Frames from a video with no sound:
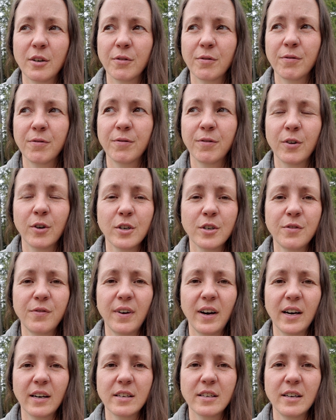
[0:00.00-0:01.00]
to force
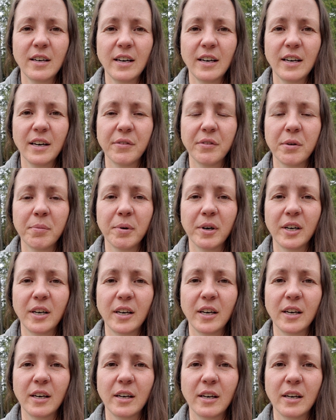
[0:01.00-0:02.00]
vaccinate
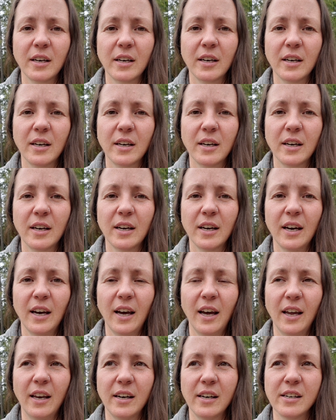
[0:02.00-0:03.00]
everybody.
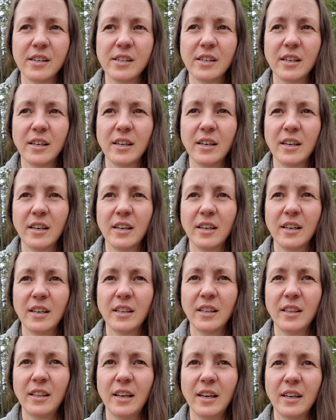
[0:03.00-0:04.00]
And
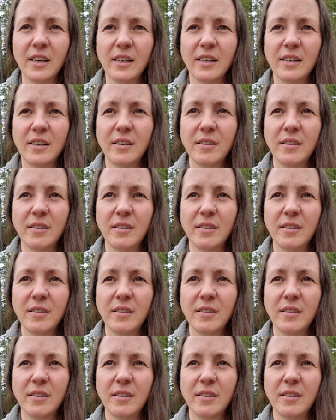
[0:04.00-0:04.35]
they